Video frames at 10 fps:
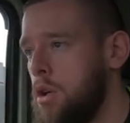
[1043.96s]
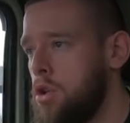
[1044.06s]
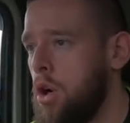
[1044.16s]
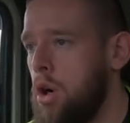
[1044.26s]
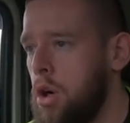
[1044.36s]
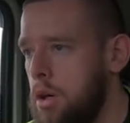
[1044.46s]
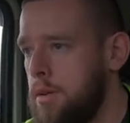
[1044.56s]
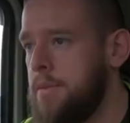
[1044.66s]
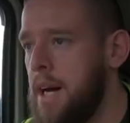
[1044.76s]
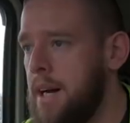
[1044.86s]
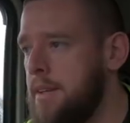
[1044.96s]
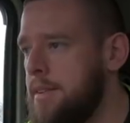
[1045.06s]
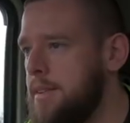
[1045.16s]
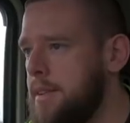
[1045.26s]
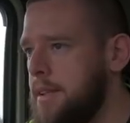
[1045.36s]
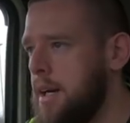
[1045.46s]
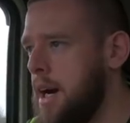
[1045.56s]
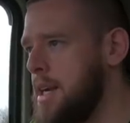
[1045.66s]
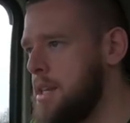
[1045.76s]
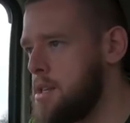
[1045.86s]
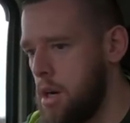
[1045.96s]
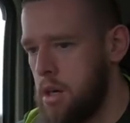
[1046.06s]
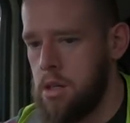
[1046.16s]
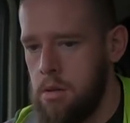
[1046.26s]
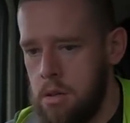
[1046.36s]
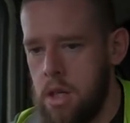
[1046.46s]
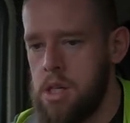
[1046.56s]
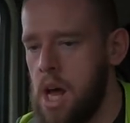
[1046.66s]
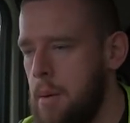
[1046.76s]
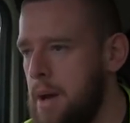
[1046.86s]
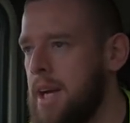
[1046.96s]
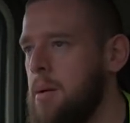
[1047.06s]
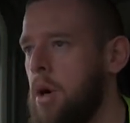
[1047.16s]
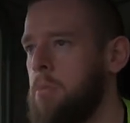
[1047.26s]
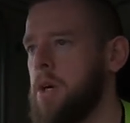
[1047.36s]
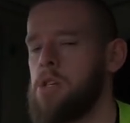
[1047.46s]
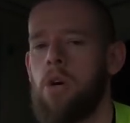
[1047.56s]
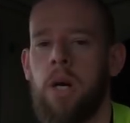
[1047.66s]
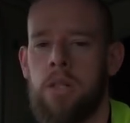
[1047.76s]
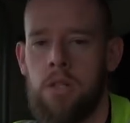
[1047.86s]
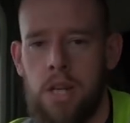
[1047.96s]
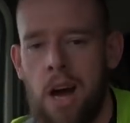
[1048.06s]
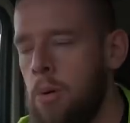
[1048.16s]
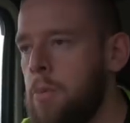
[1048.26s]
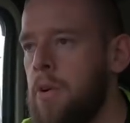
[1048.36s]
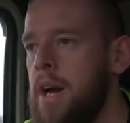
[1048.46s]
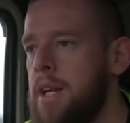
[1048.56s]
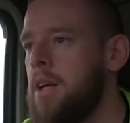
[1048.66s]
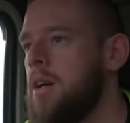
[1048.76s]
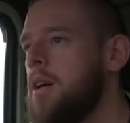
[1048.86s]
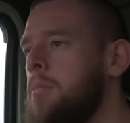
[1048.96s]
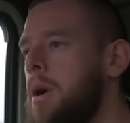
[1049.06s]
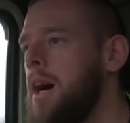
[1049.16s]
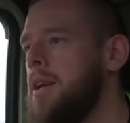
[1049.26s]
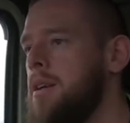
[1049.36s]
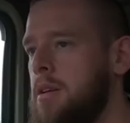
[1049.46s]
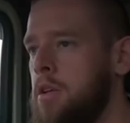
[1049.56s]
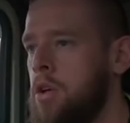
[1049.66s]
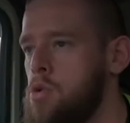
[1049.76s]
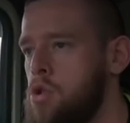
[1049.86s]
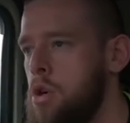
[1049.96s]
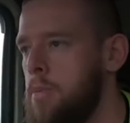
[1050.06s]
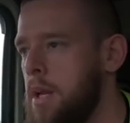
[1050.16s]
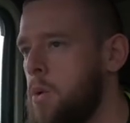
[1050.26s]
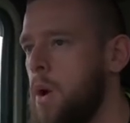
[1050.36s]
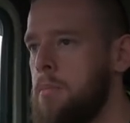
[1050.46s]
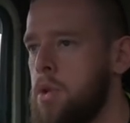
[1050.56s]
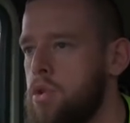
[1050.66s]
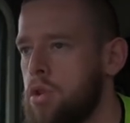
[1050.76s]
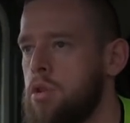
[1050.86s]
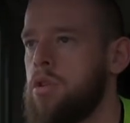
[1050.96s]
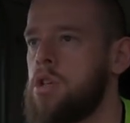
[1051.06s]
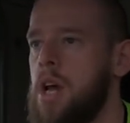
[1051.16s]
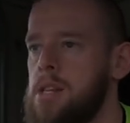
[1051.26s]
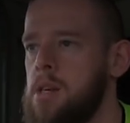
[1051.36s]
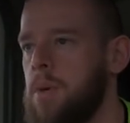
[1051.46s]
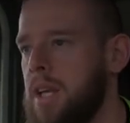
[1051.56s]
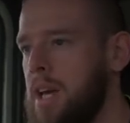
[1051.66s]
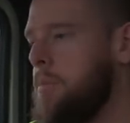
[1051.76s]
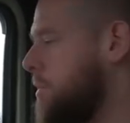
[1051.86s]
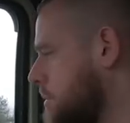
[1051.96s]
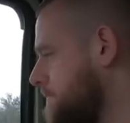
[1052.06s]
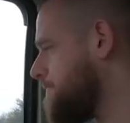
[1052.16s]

So yeah, I need to start making more money so I can start upgrading my YouTube and equipment, starting with a camera